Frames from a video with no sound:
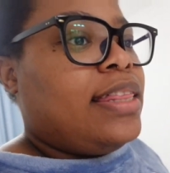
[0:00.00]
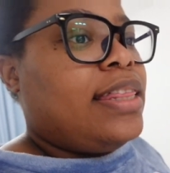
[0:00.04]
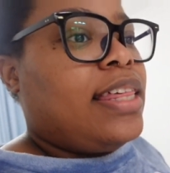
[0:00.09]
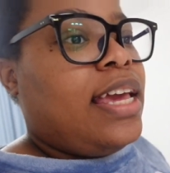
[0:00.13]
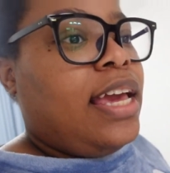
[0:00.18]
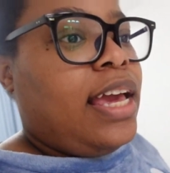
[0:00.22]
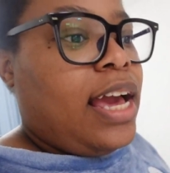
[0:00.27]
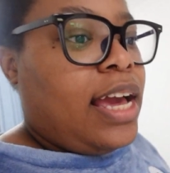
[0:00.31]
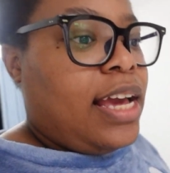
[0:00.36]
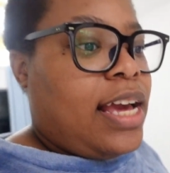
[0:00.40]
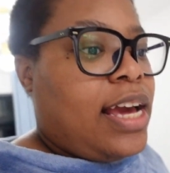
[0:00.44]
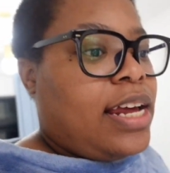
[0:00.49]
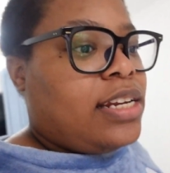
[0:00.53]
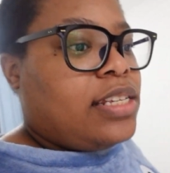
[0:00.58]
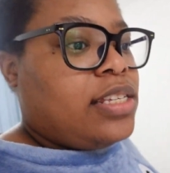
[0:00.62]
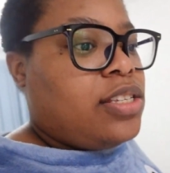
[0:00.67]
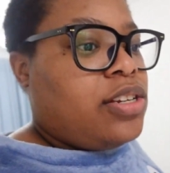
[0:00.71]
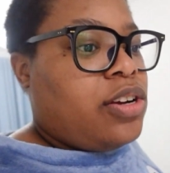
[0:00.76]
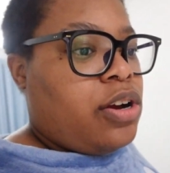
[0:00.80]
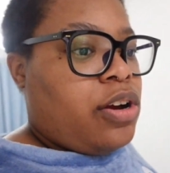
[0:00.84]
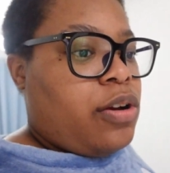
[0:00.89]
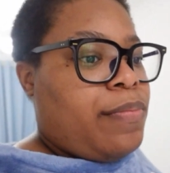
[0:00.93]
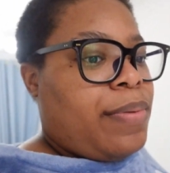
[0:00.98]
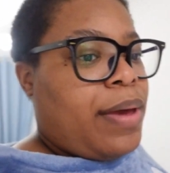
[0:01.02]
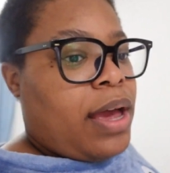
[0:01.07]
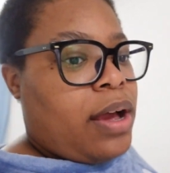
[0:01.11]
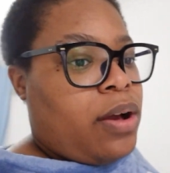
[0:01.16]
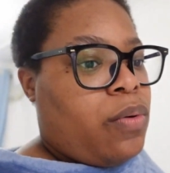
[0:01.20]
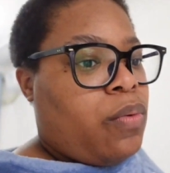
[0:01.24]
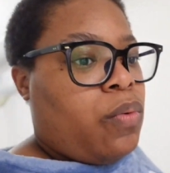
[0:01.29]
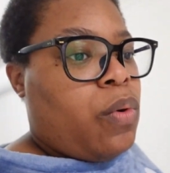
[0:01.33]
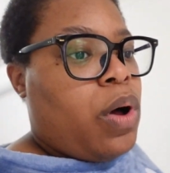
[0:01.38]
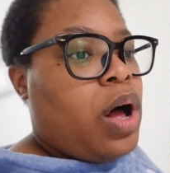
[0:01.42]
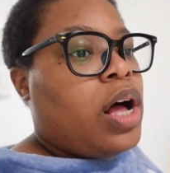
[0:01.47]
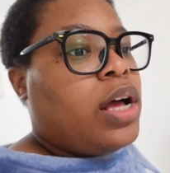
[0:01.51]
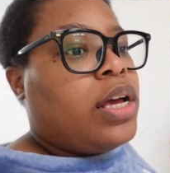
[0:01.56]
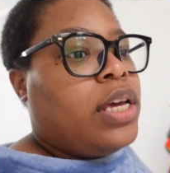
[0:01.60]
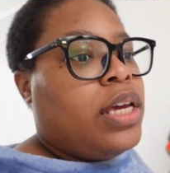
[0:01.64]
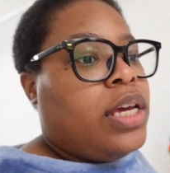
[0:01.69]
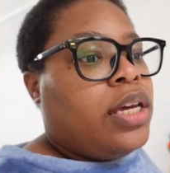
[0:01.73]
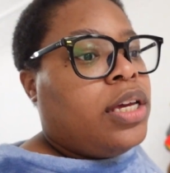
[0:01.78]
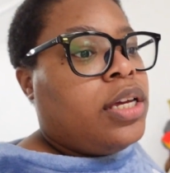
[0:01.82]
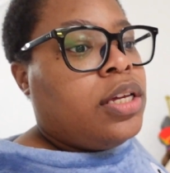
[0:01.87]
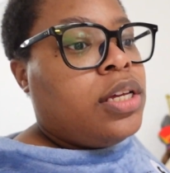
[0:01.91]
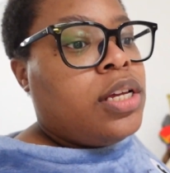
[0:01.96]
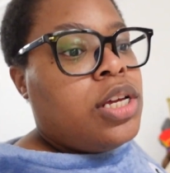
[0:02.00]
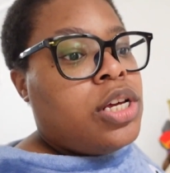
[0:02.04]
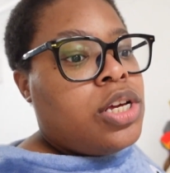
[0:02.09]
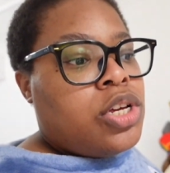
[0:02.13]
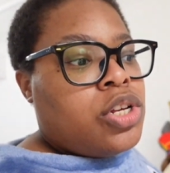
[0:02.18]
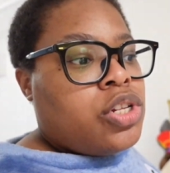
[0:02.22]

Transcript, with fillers: think I got to start back walking